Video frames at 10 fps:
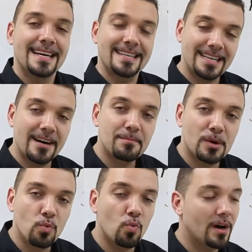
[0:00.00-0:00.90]

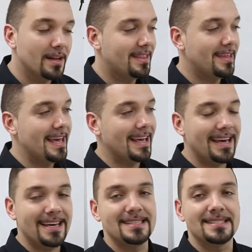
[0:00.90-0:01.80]
Number one thing
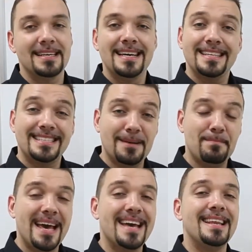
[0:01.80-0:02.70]
is,
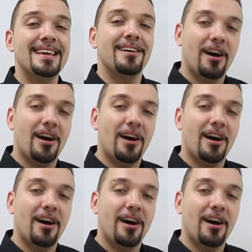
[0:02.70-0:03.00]
depending